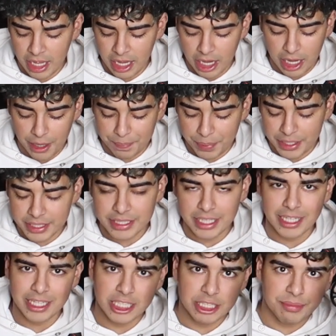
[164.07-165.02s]
Uh,
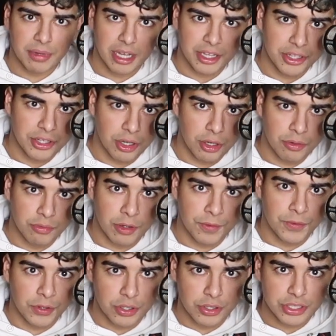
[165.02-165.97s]
PSEC is my you know
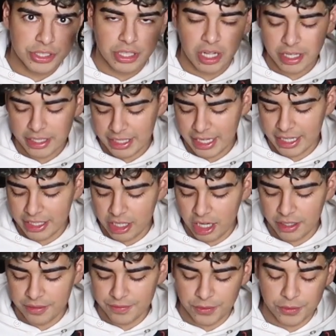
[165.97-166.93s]
referral stock that I
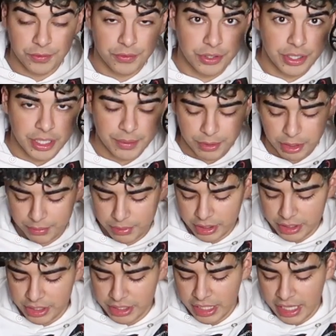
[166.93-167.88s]
got for free pretty
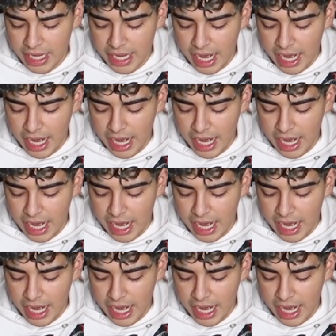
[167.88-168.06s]
much,